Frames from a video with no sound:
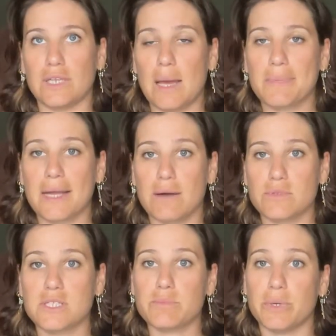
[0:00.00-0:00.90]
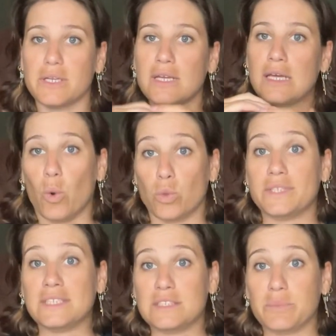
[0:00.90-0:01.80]
lap counts, but all
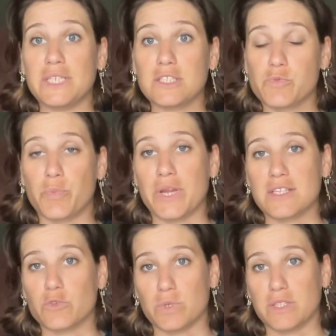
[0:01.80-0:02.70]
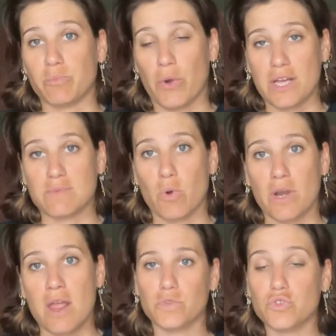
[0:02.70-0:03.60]
the intermediate sprints with prize
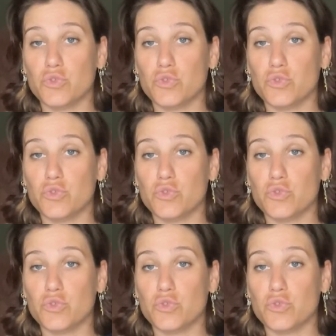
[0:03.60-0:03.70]
money